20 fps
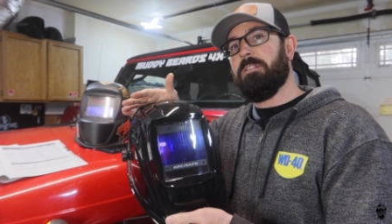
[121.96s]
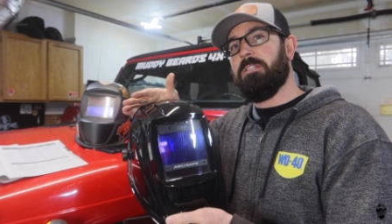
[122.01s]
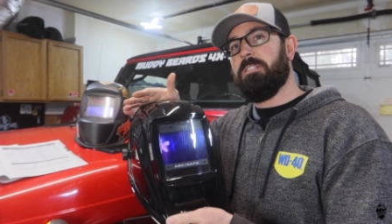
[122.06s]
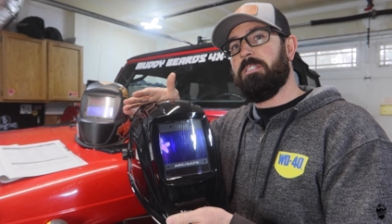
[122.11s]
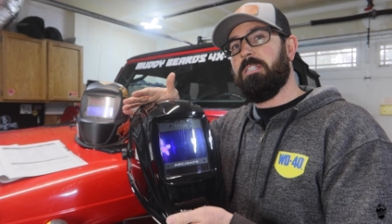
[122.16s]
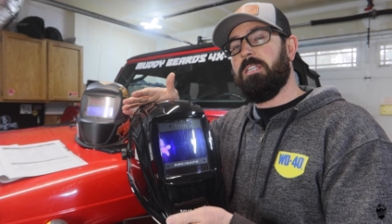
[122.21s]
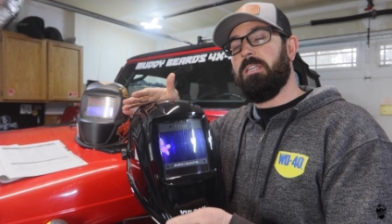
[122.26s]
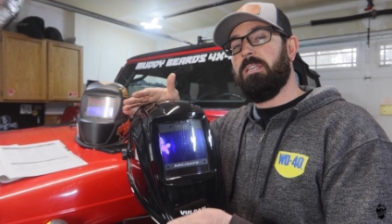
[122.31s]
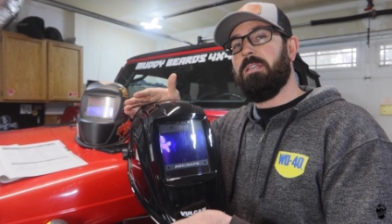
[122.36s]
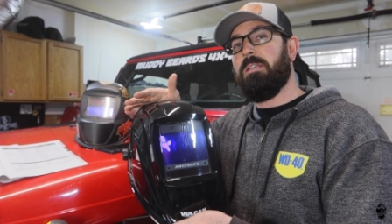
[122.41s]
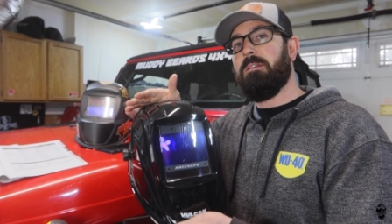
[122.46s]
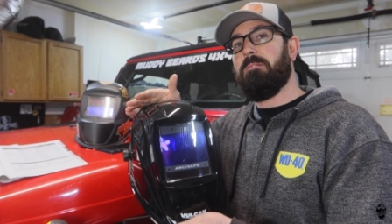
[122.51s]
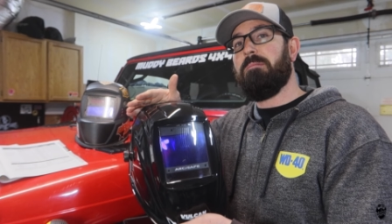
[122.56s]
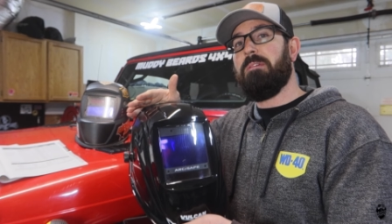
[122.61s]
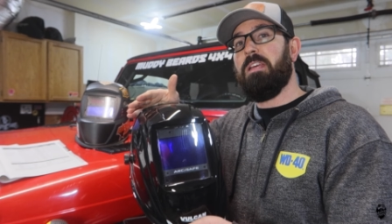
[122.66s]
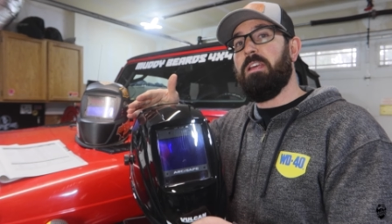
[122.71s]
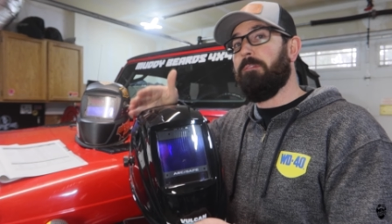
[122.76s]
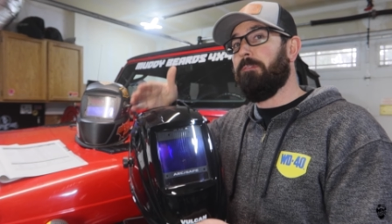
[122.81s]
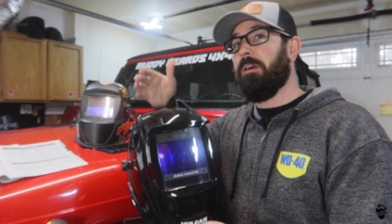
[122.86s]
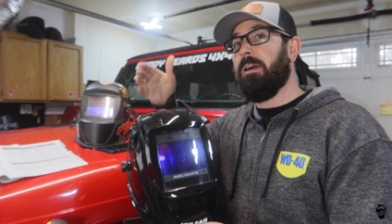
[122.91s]
to see
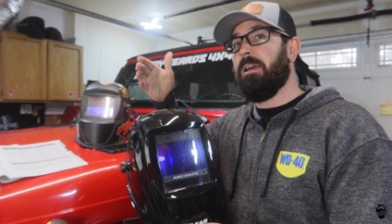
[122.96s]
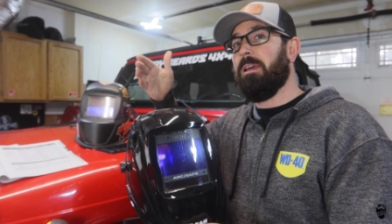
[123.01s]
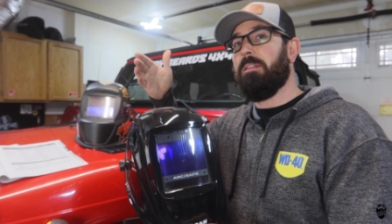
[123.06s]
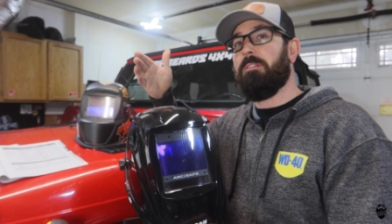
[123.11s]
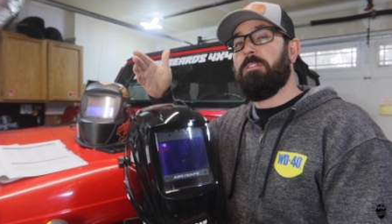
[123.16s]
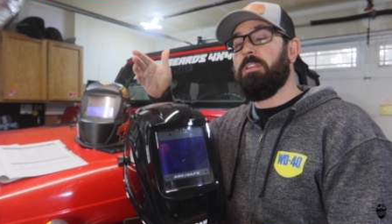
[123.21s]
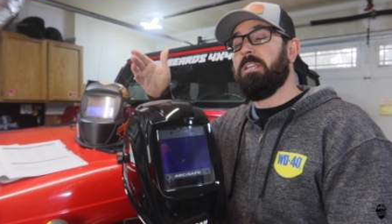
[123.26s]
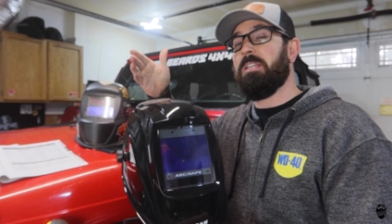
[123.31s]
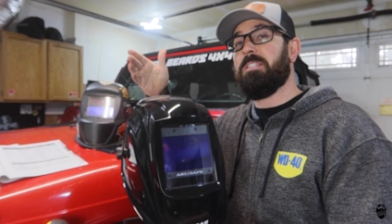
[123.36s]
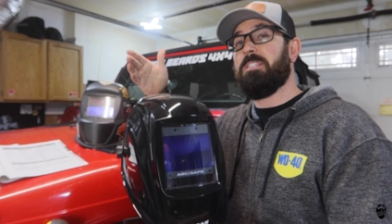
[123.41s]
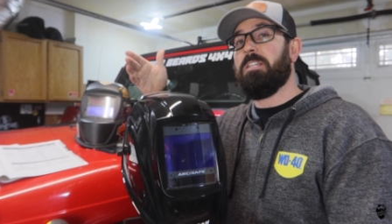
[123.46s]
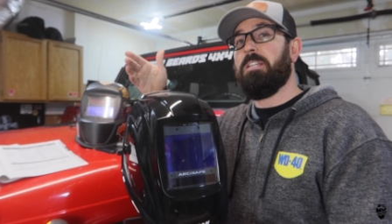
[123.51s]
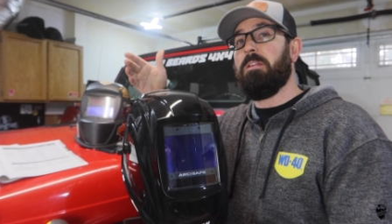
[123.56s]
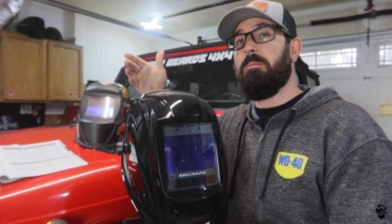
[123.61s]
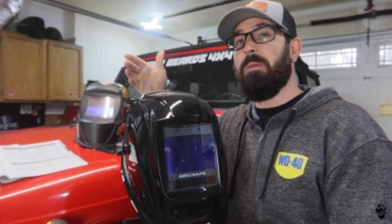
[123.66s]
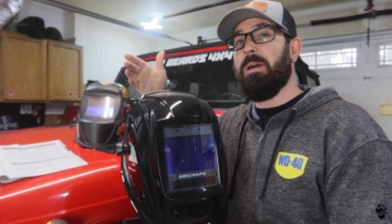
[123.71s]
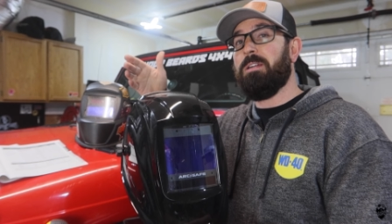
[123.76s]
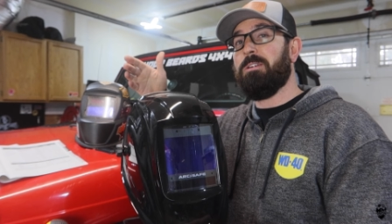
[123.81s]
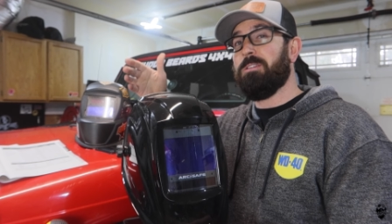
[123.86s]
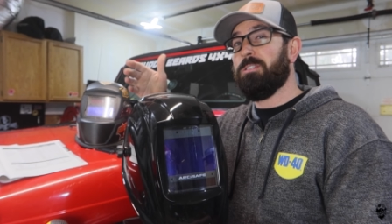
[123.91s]
if I think it's any better.